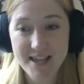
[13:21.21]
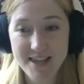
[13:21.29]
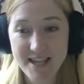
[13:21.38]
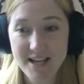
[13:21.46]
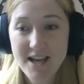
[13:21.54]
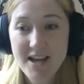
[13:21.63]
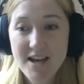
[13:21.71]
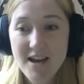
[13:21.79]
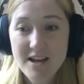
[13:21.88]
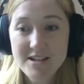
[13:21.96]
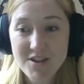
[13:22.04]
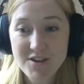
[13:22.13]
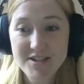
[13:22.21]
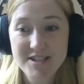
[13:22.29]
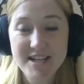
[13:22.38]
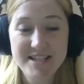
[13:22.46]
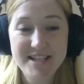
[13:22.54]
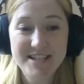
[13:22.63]
I think students
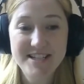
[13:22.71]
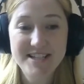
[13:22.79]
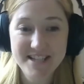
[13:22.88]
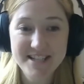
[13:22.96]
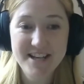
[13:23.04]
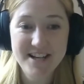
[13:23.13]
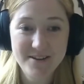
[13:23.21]
listening to this are going